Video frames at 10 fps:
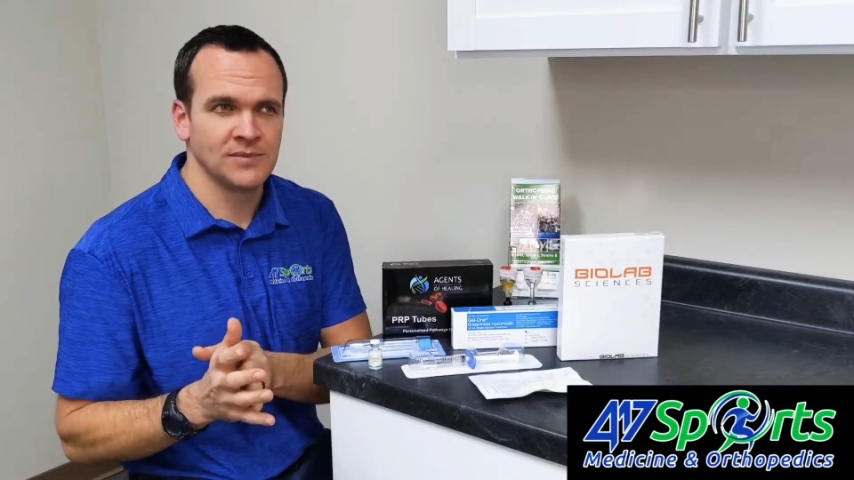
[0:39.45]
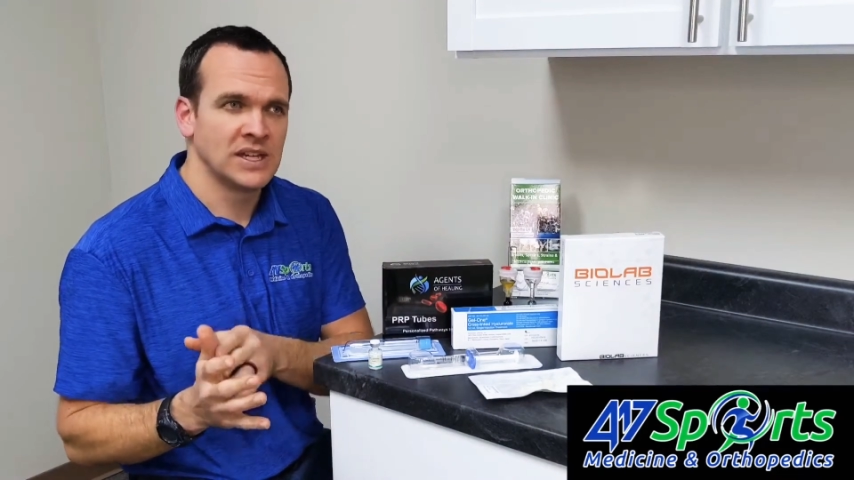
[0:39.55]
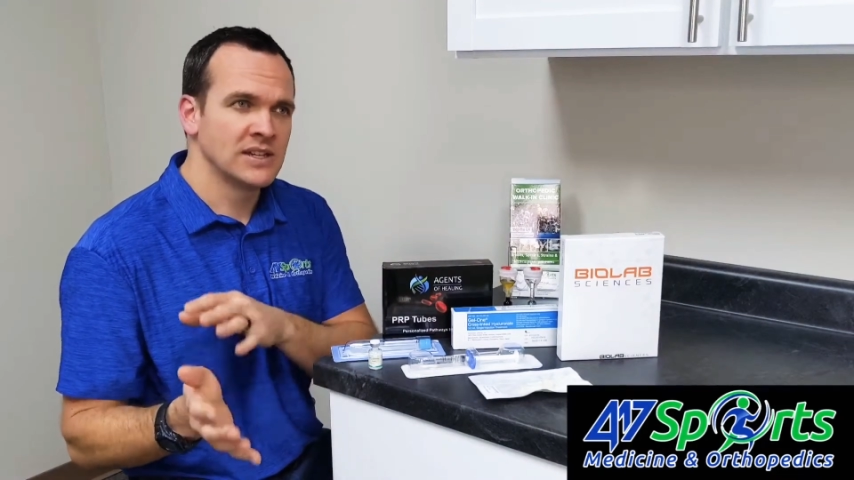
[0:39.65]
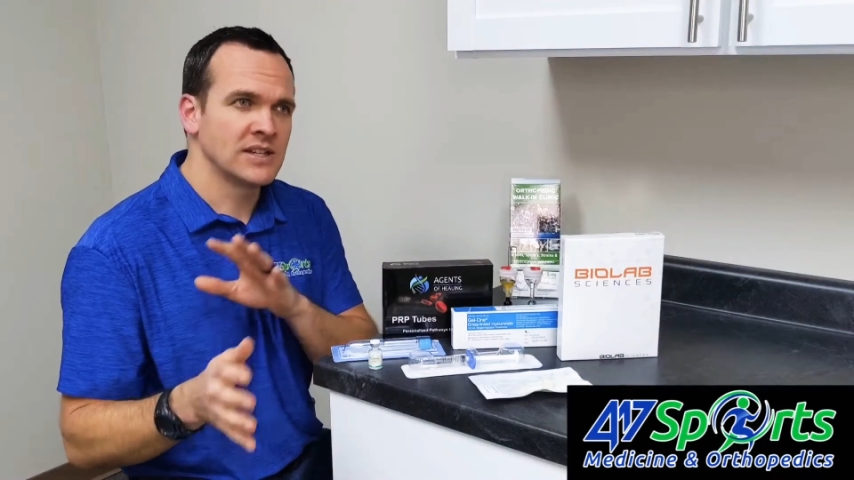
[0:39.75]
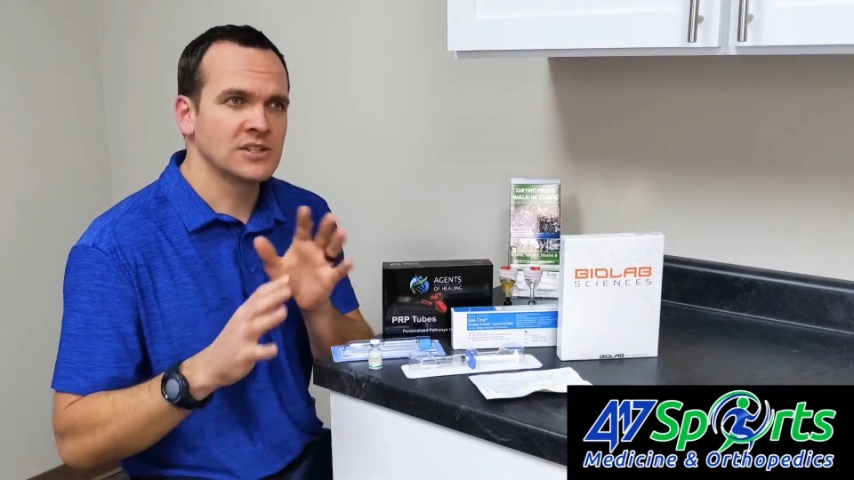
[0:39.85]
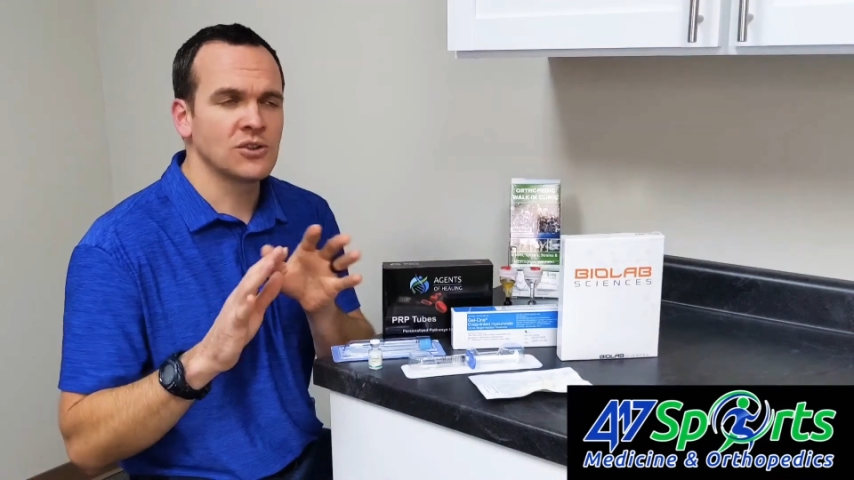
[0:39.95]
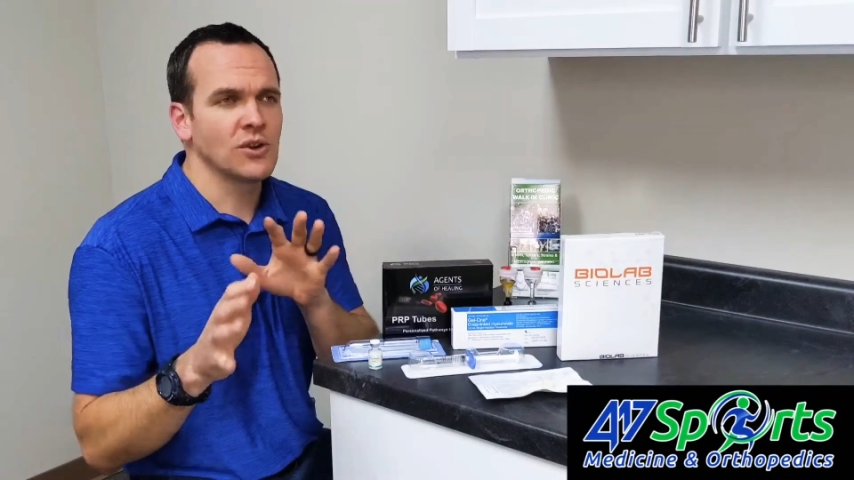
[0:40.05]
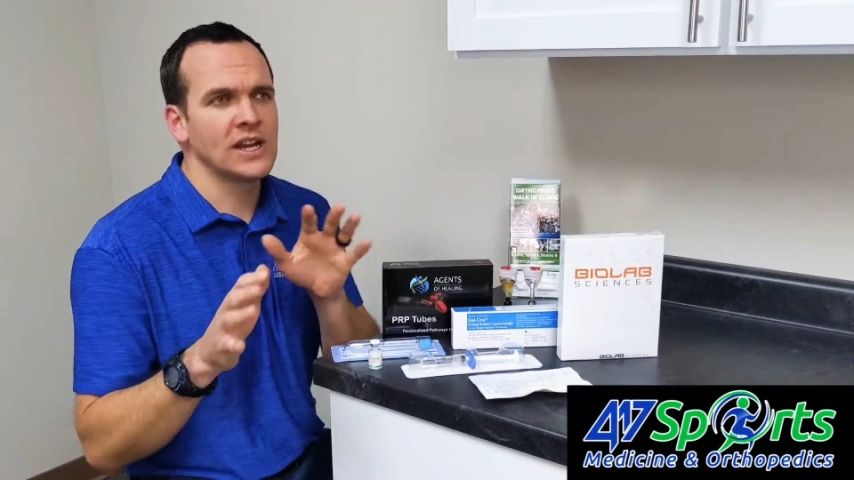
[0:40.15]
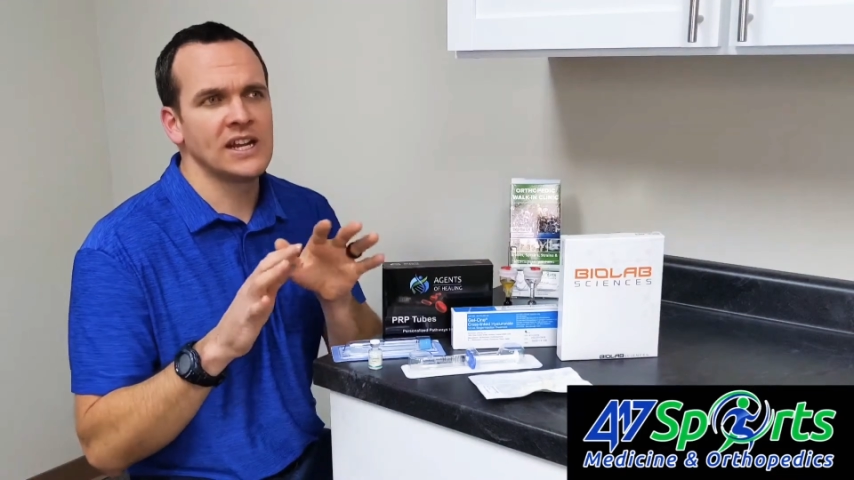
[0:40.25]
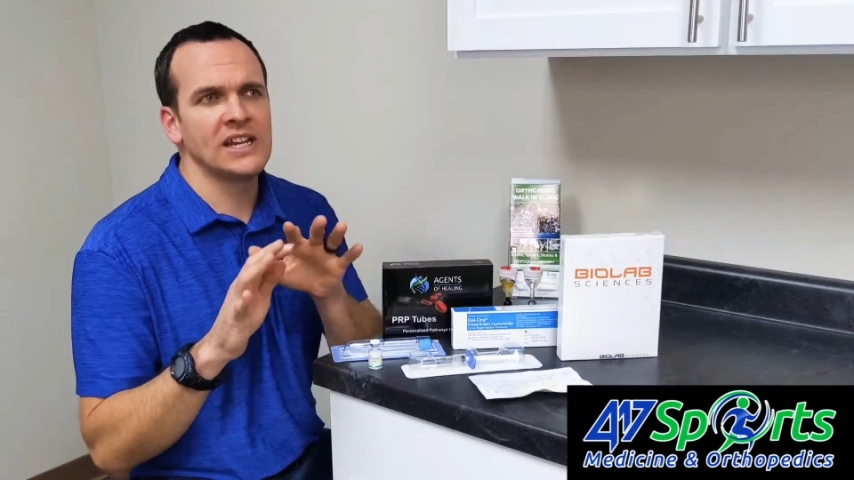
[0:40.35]
It doesn't
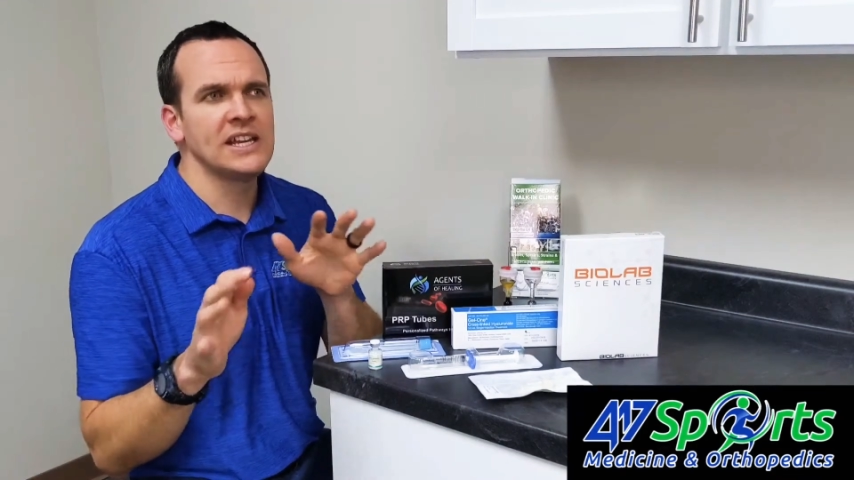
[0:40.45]
create any